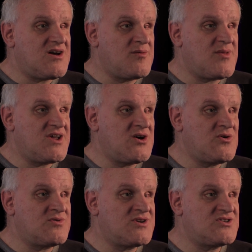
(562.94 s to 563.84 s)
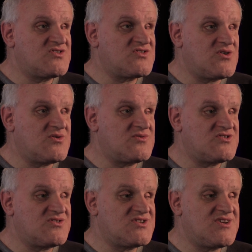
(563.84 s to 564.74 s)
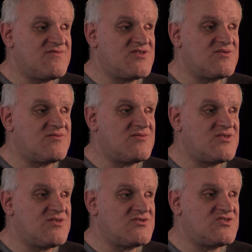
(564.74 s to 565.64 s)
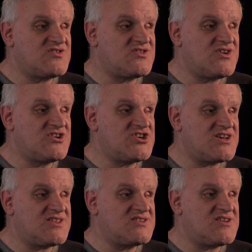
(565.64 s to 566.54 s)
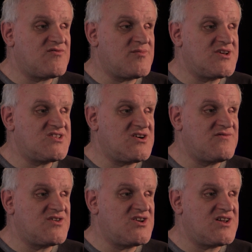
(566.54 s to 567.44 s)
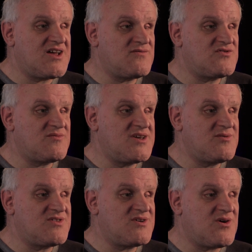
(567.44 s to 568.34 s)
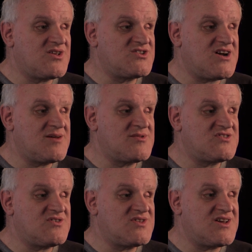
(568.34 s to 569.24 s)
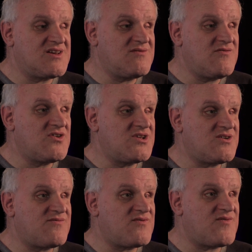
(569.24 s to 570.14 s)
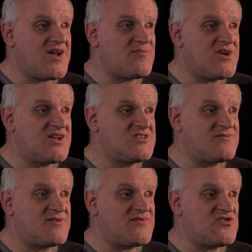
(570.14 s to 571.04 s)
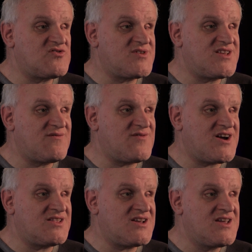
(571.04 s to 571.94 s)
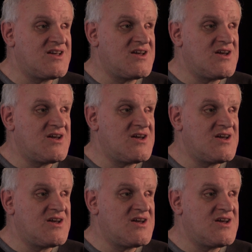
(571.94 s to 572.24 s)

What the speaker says: on my own and just go to the different, just check things out for myself and not have to be with you all the time. And so they were a little apprehensive at first, but then finally,